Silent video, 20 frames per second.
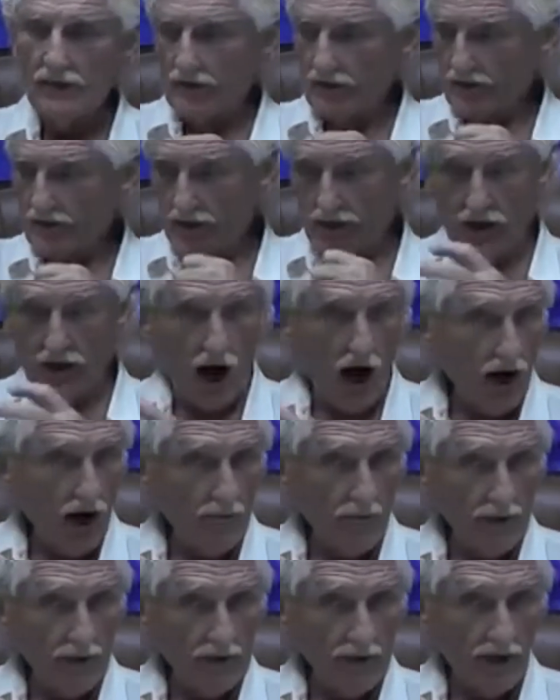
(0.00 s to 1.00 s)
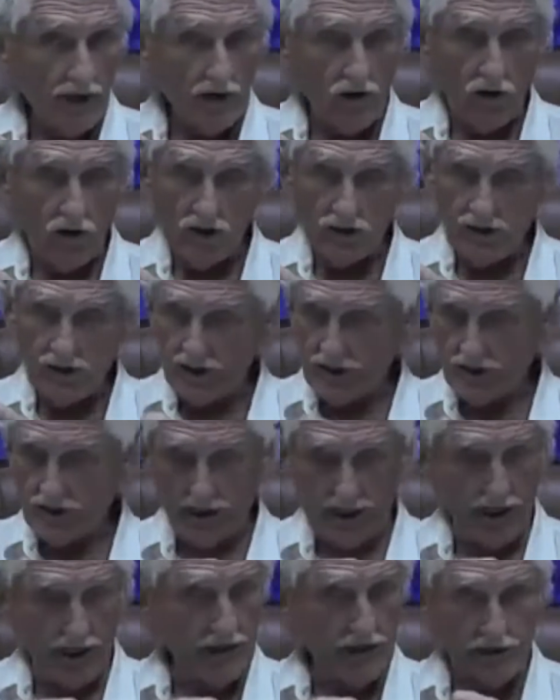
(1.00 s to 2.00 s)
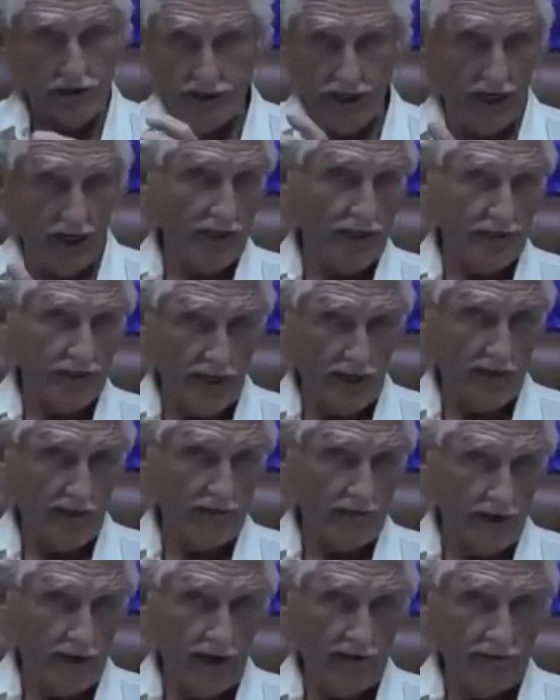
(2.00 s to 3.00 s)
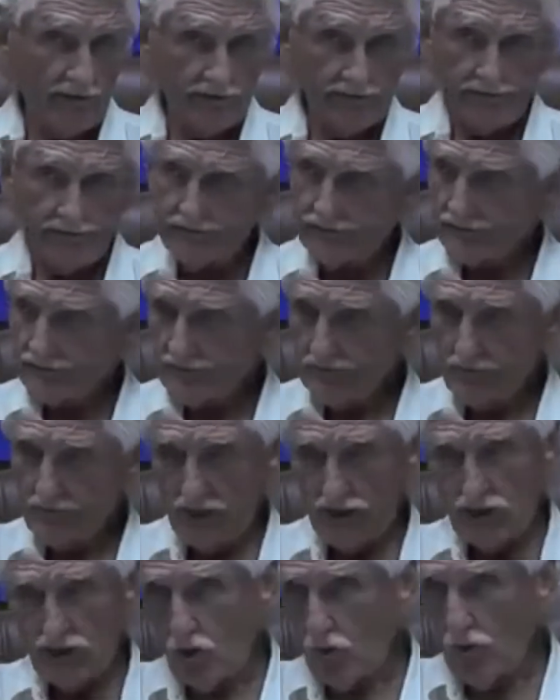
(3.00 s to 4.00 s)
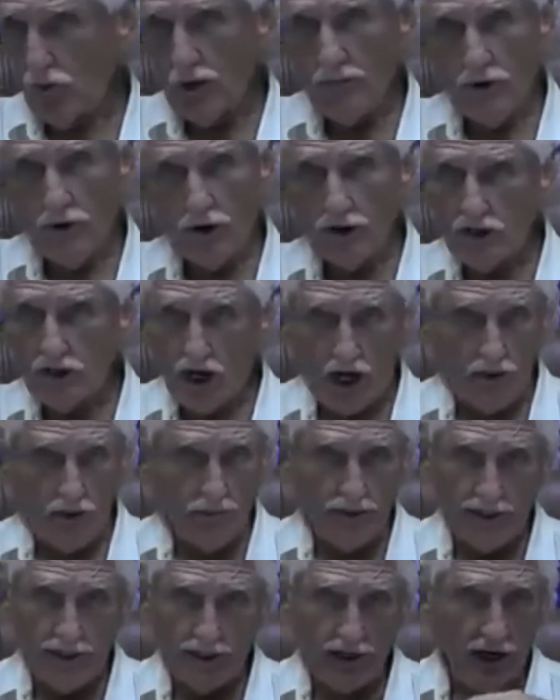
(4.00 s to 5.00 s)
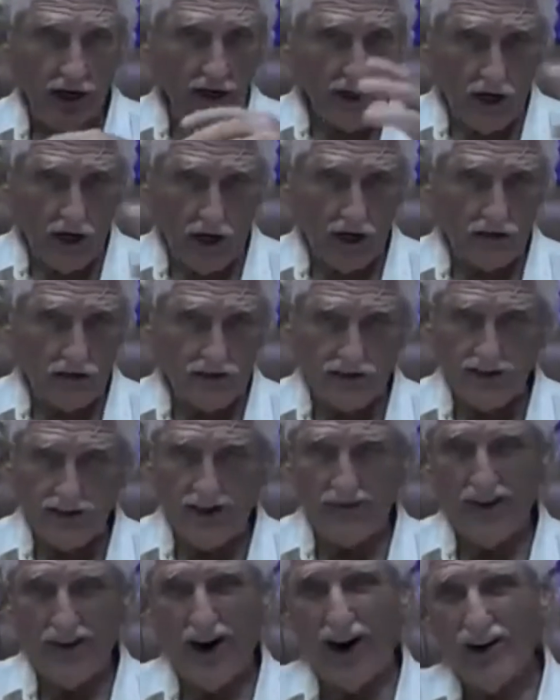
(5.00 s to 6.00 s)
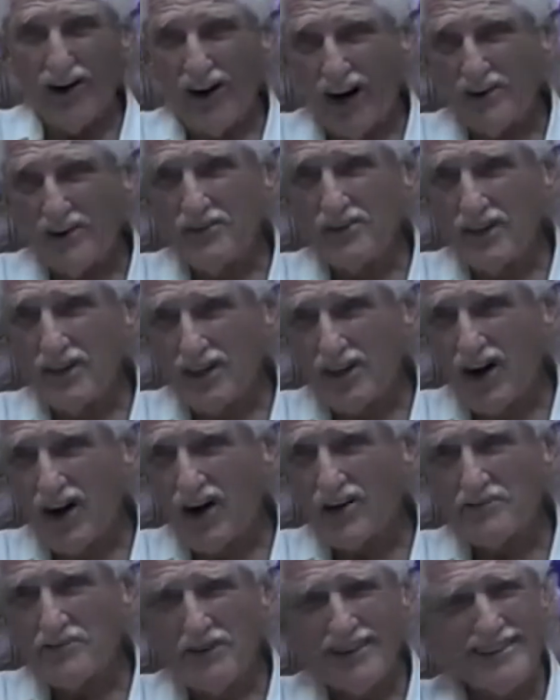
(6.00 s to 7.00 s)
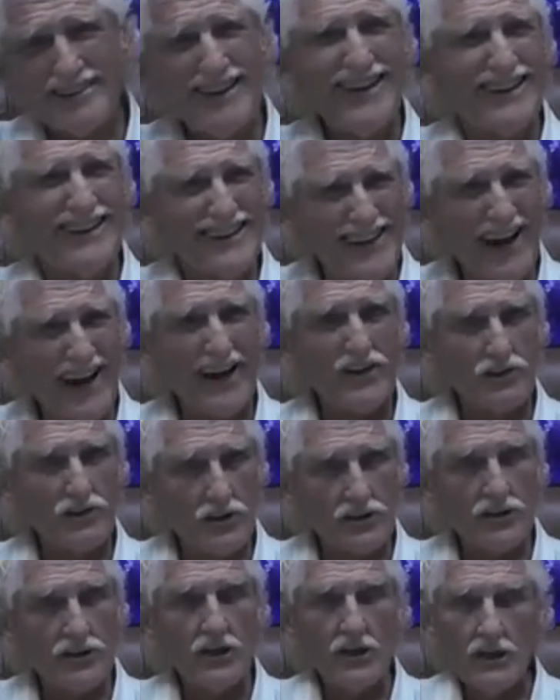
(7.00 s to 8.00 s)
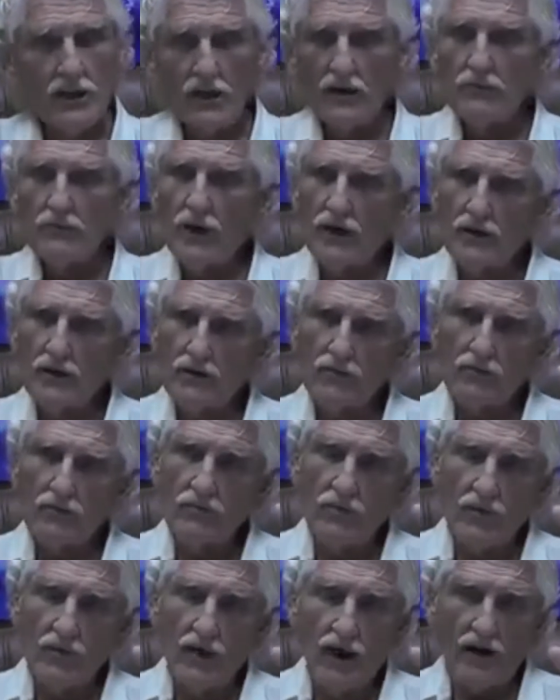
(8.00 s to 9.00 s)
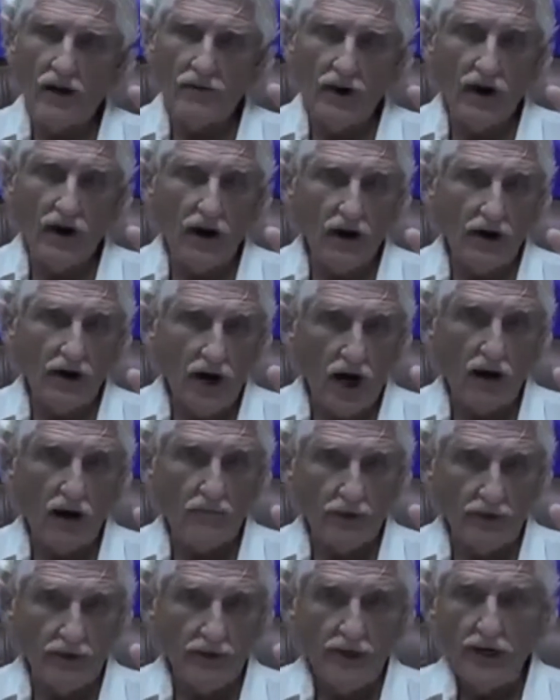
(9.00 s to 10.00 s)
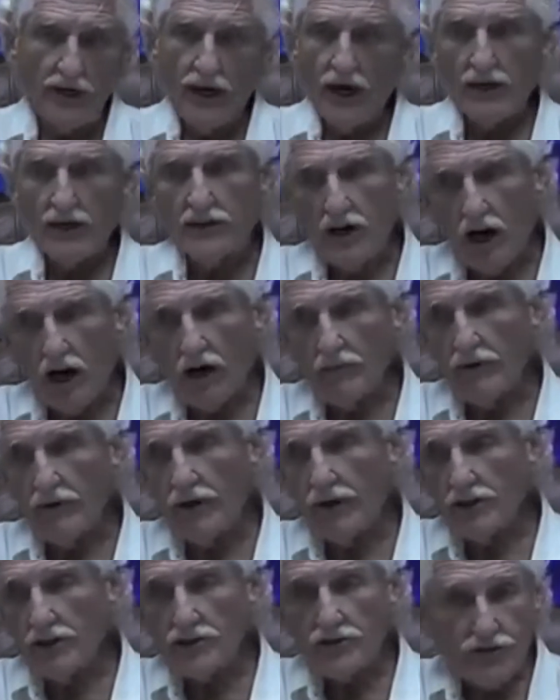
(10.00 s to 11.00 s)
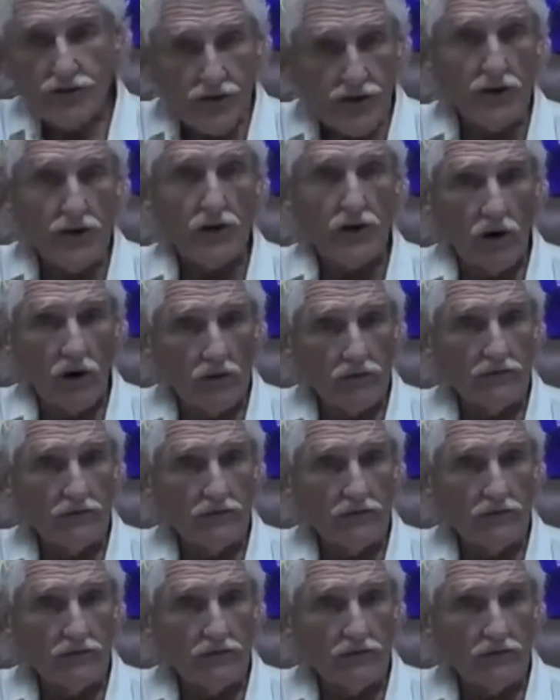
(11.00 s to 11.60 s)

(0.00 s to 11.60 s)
The carbon, of course, is the energetic side of life. So we burn carbon in our cars and stuff. There are nitrogen cars, but dangerous. But there are carbon. And carbon is fuel.